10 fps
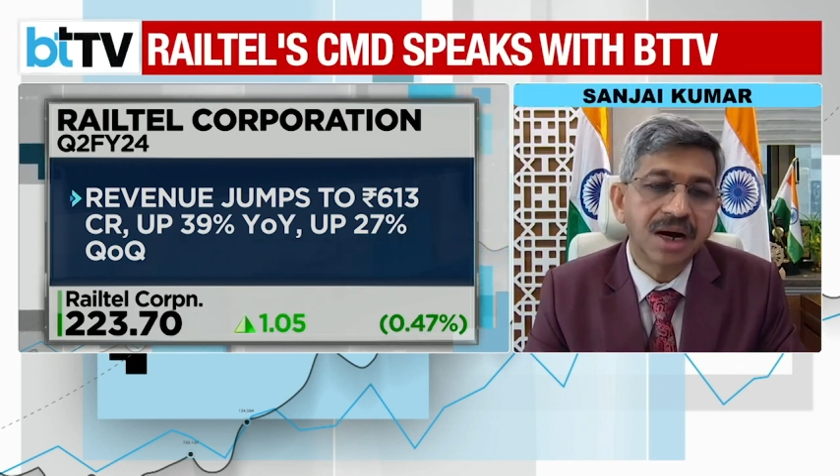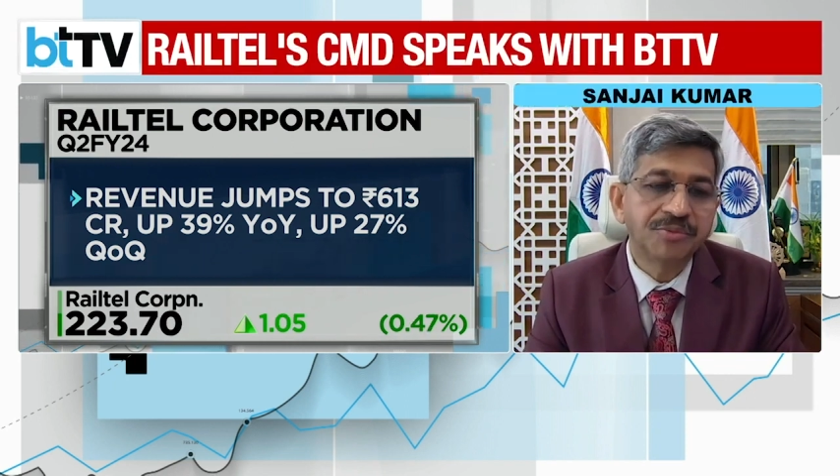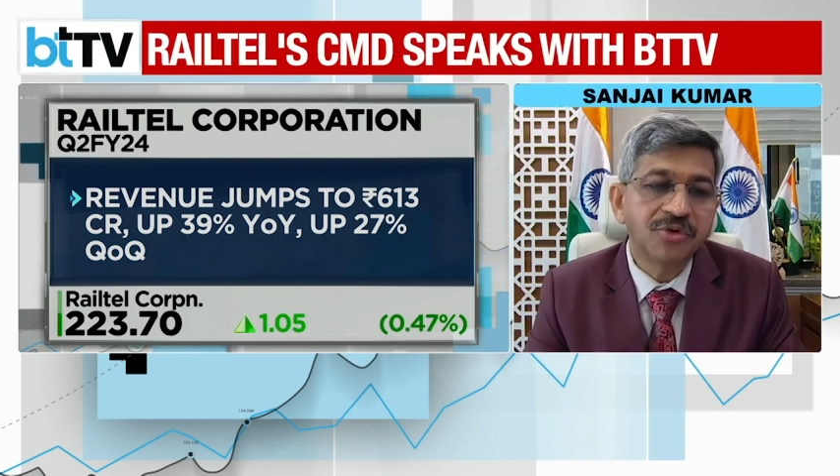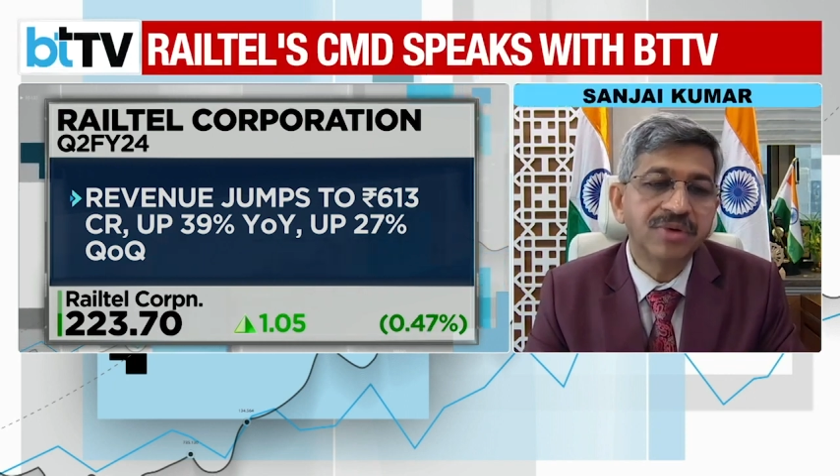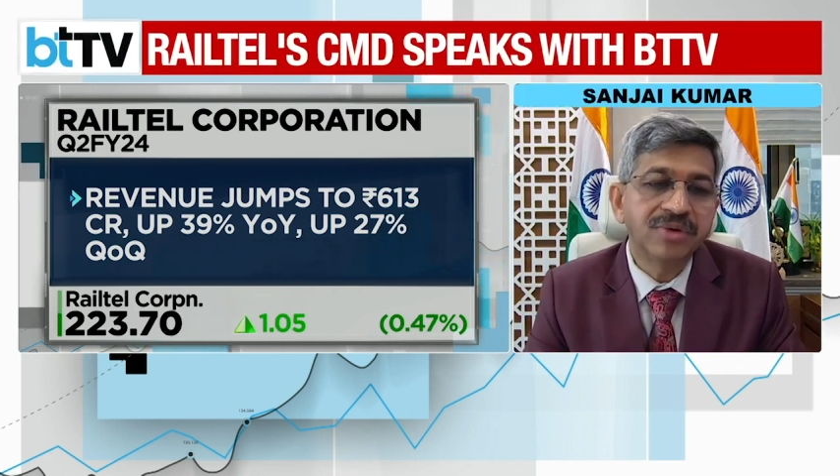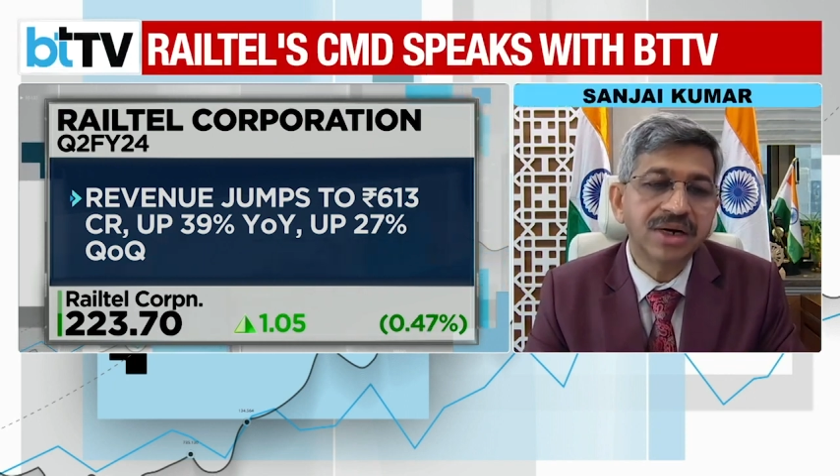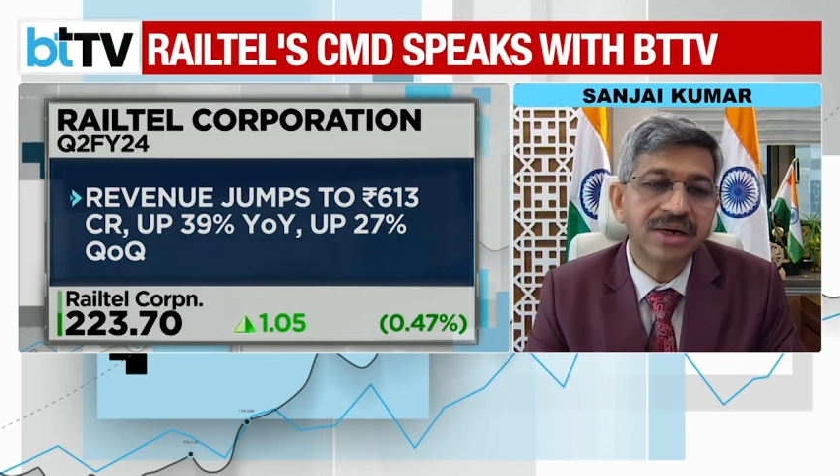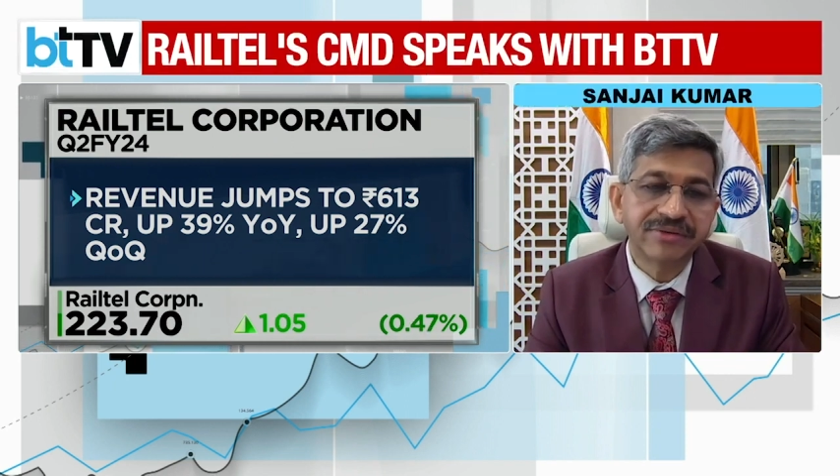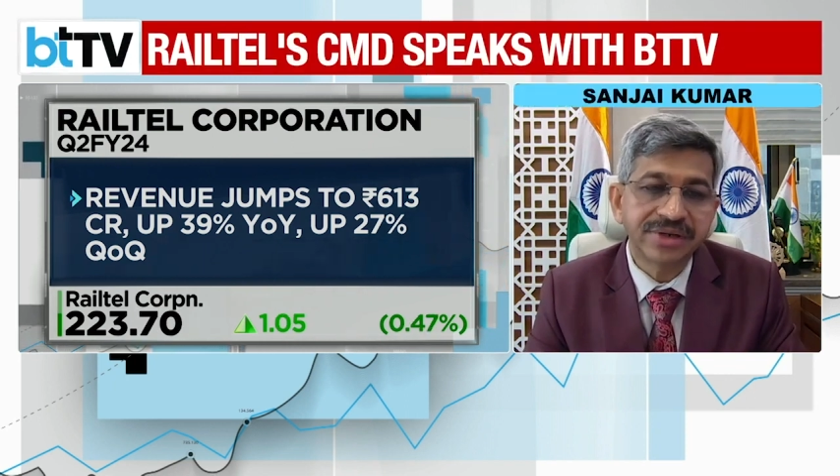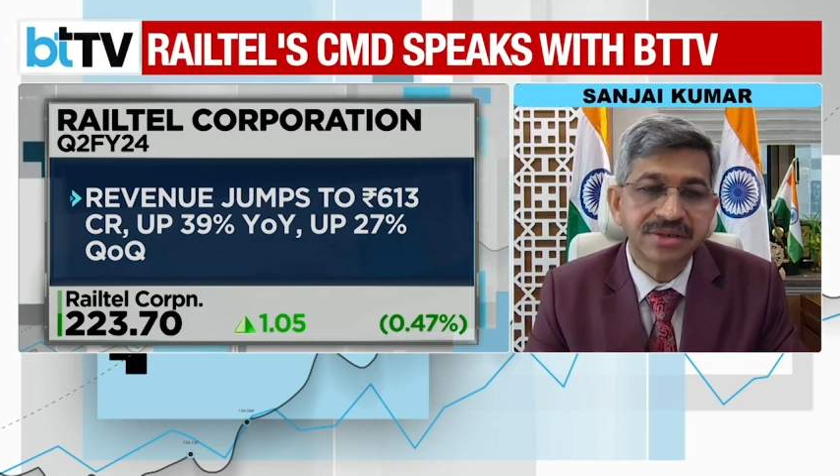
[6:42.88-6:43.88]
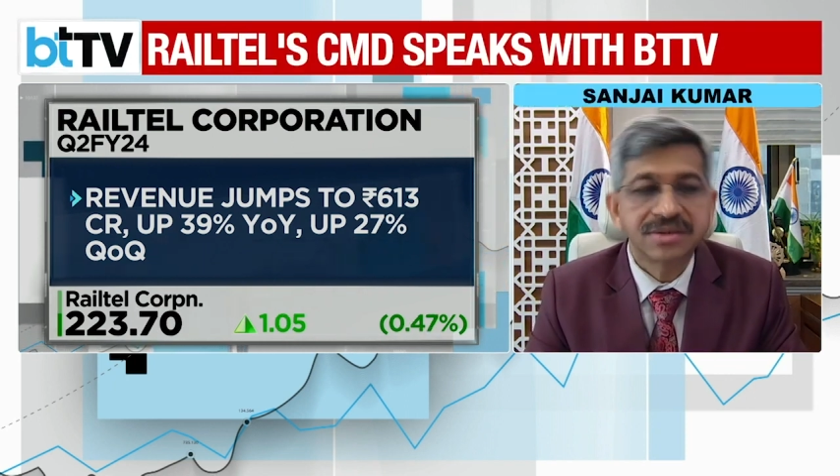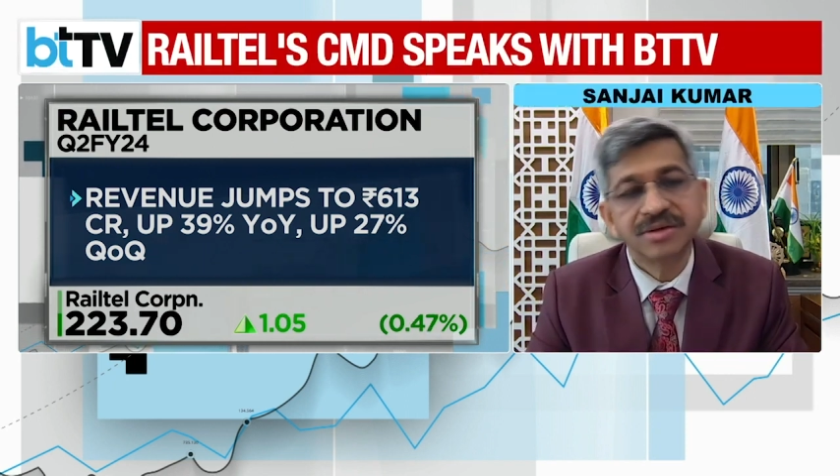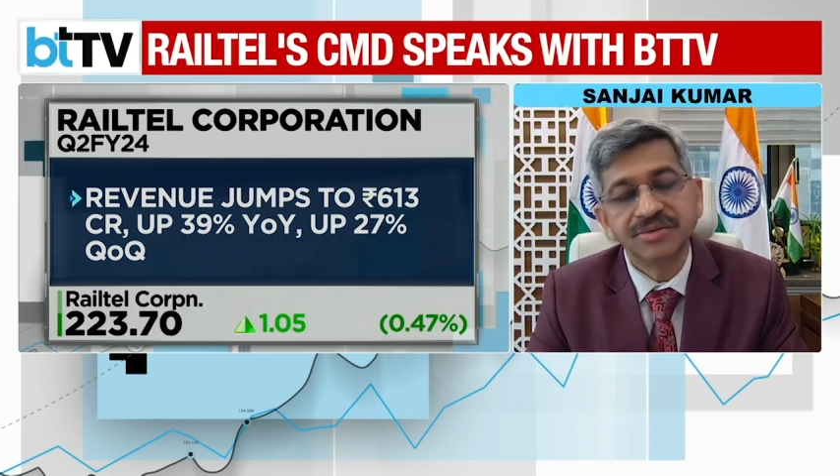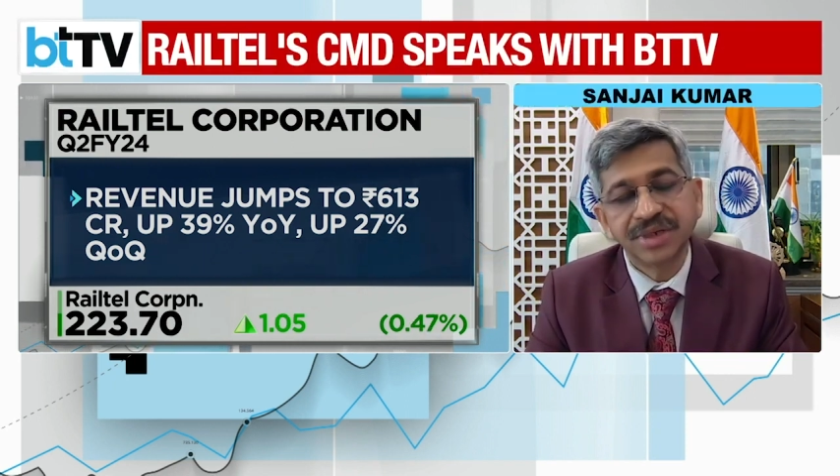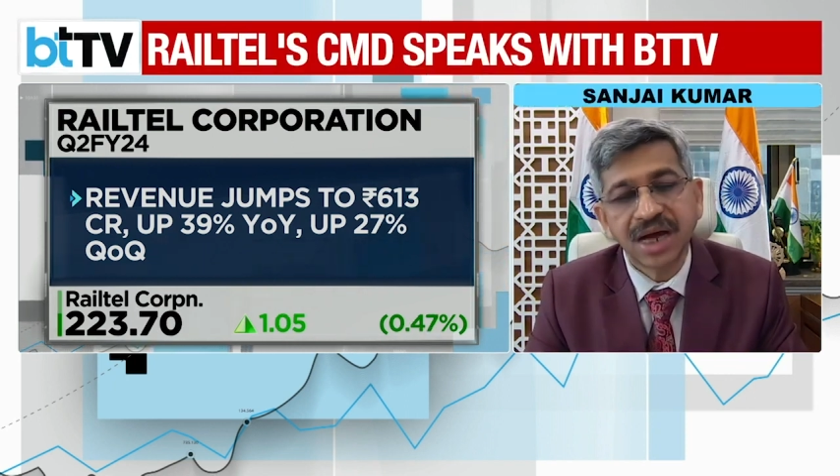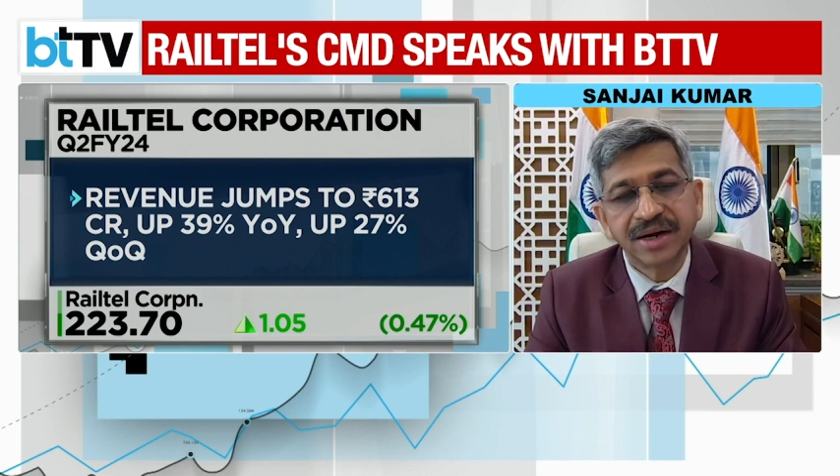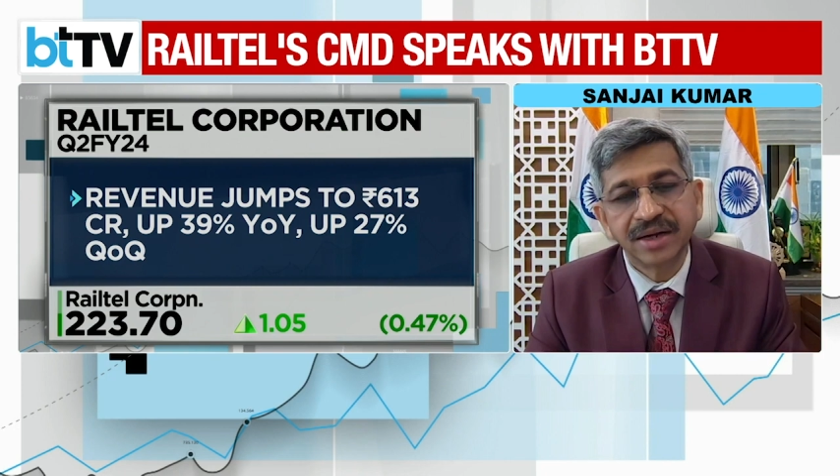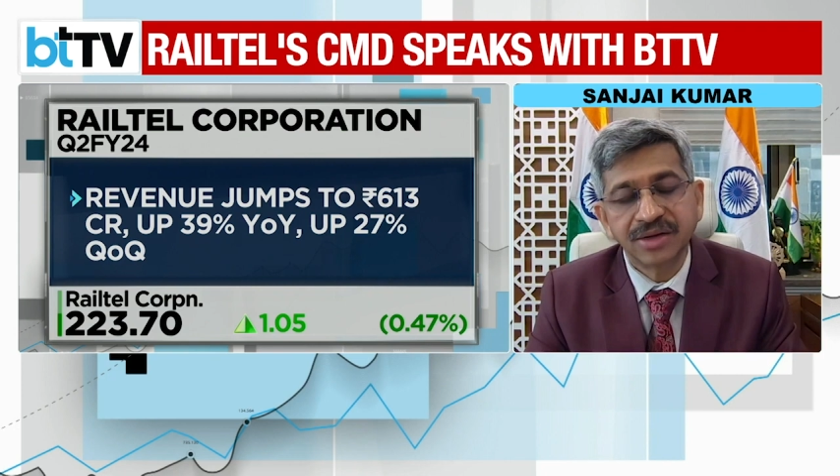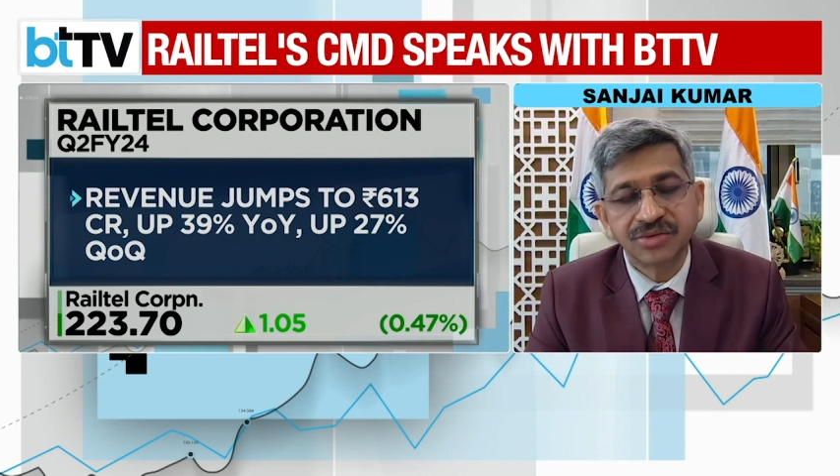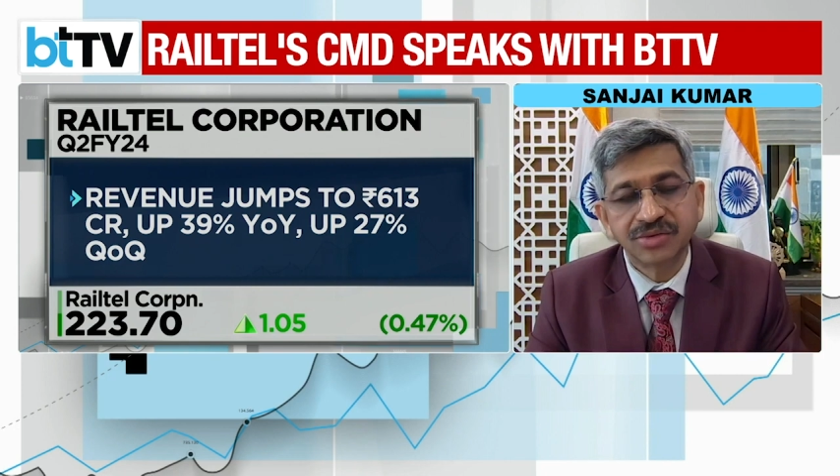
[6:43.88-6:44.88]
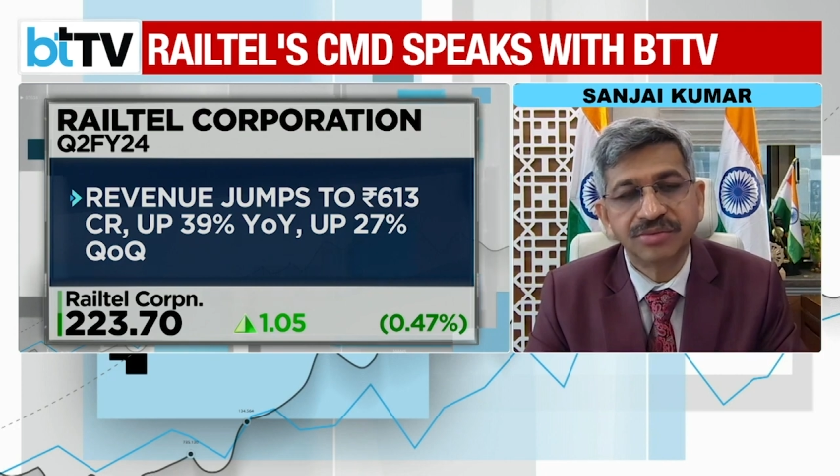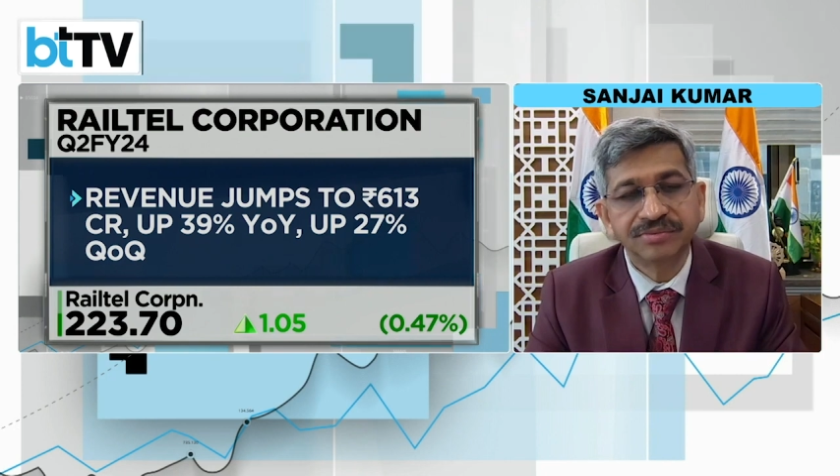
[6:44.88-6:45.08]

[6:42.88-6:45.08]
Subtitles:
approval requests with RDSO.